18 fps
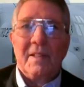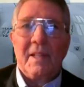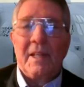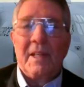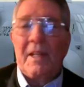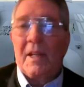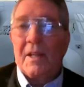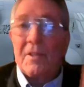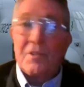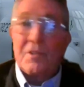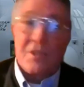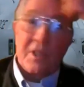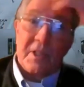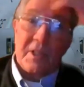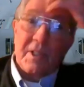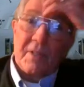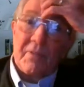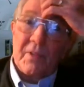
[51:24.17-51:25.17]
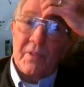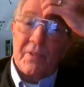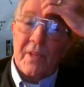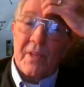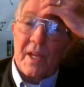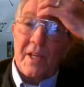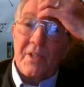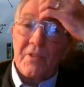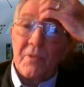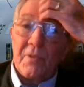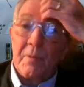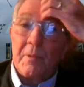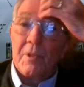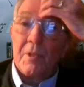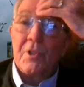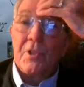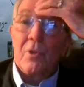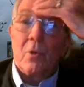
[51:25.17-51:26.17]
Any other significant things from
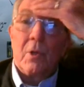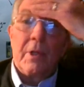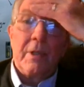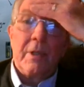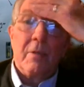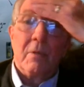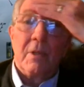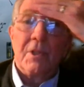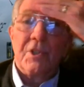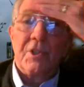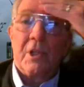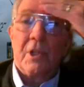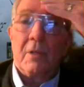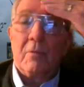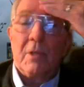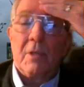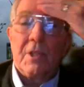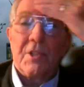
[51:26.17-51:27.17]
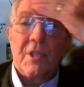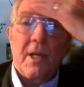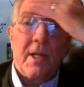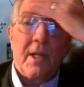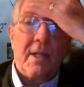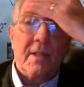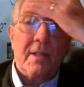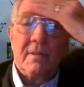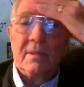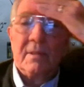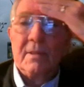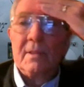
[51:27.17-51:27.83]
your story you want to share with us, huh?